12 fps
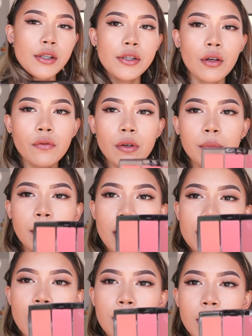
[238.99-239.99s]
So for
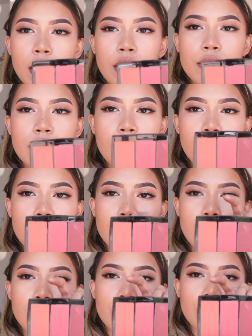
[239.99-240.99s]
blush, I'm gonna use
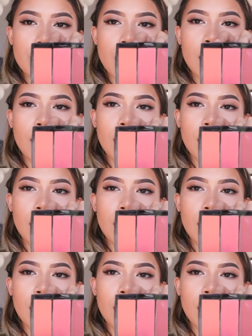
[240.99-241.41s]
this shade